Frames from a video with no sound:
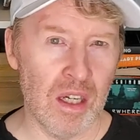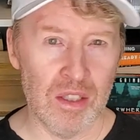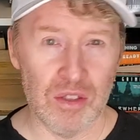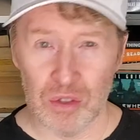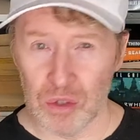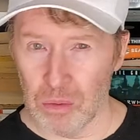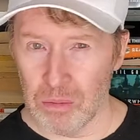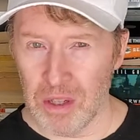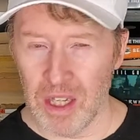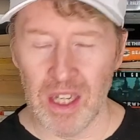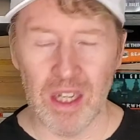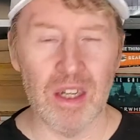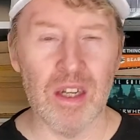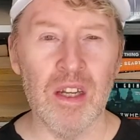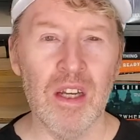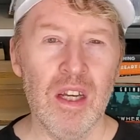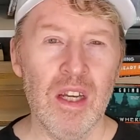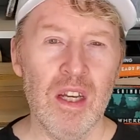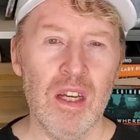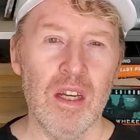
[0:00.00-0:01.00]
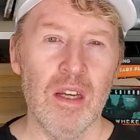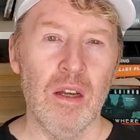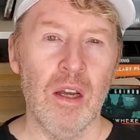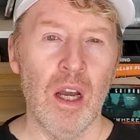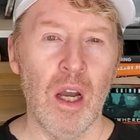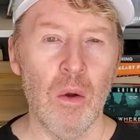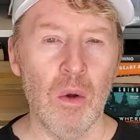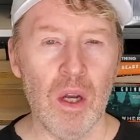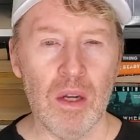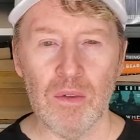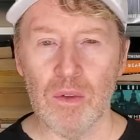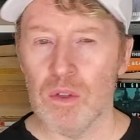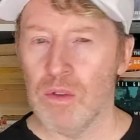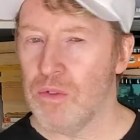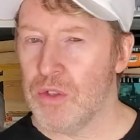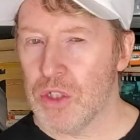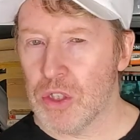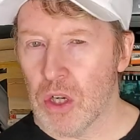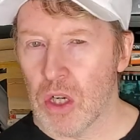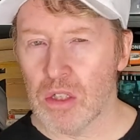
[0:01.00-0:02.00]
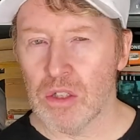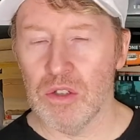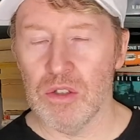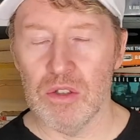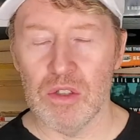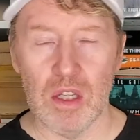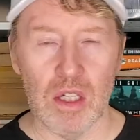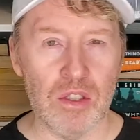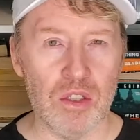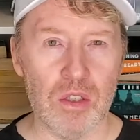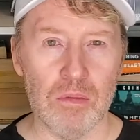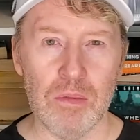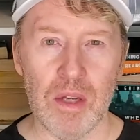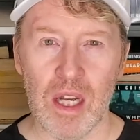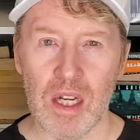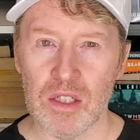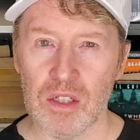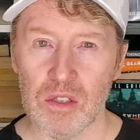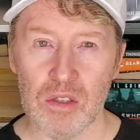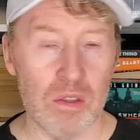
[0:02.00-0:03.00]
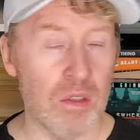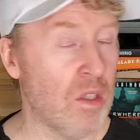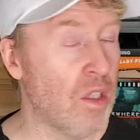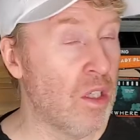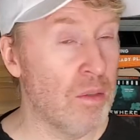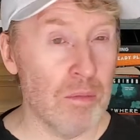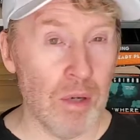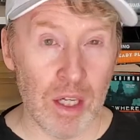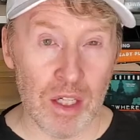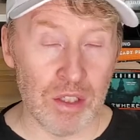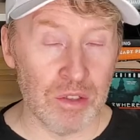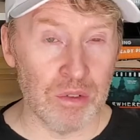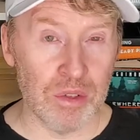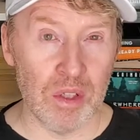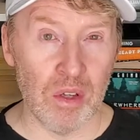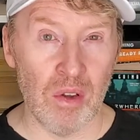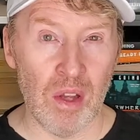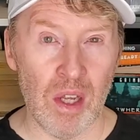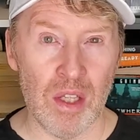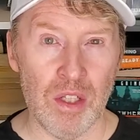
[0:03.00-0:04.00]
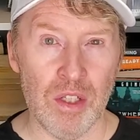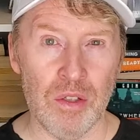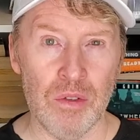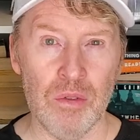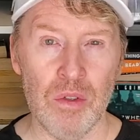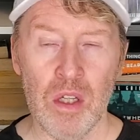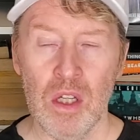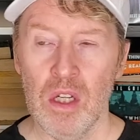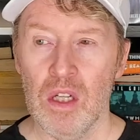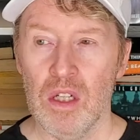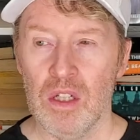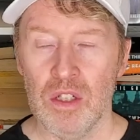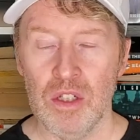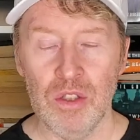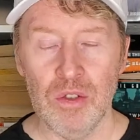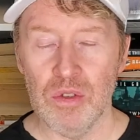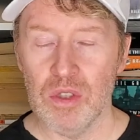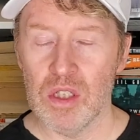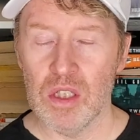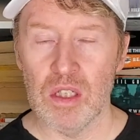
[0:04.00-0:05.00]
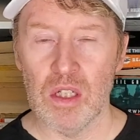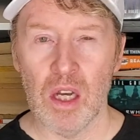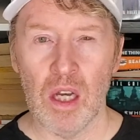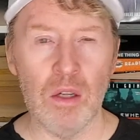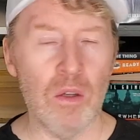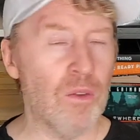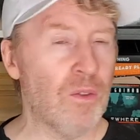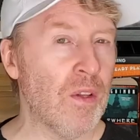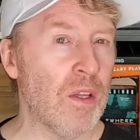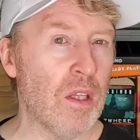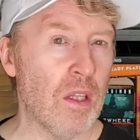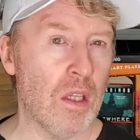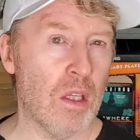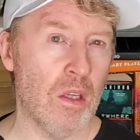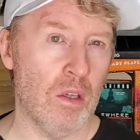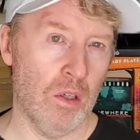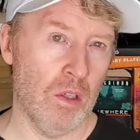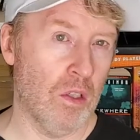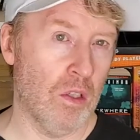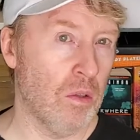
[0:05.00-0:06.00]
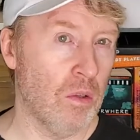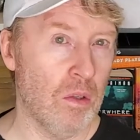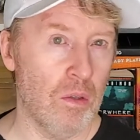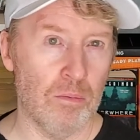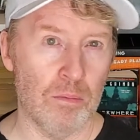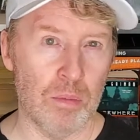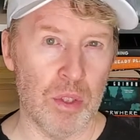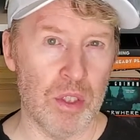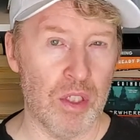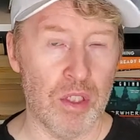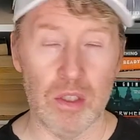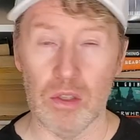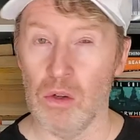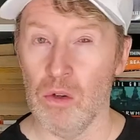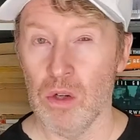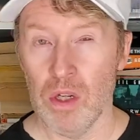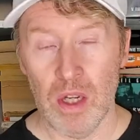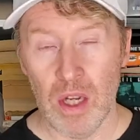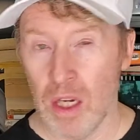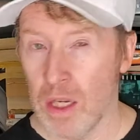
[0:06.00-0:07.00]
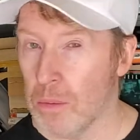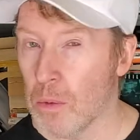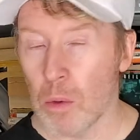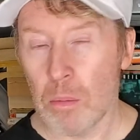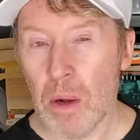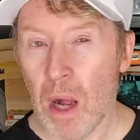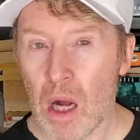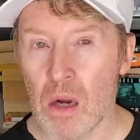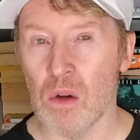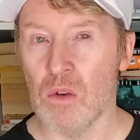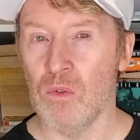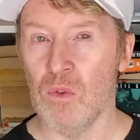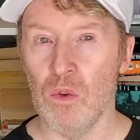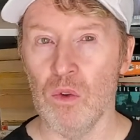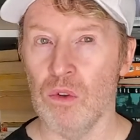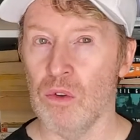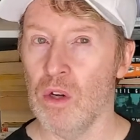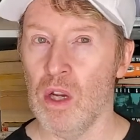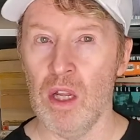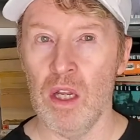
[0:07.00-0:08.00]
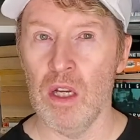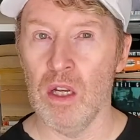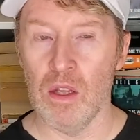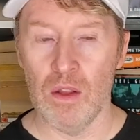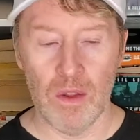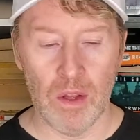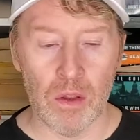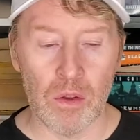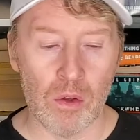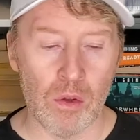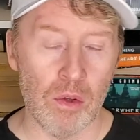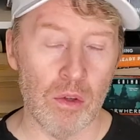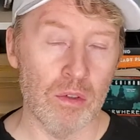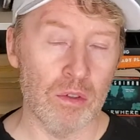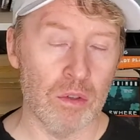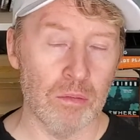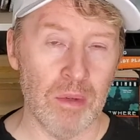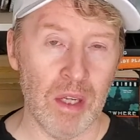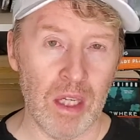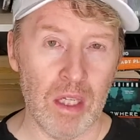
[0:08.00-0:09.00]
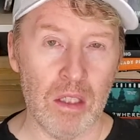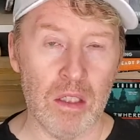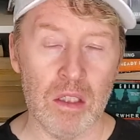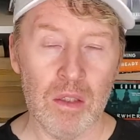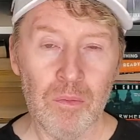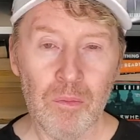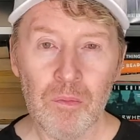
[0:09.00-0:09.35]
domain. However, if you talk to your Dungeon Master, he might agree to let you use it. I don't think there's particularly any more powerful than any of the other cleric domains,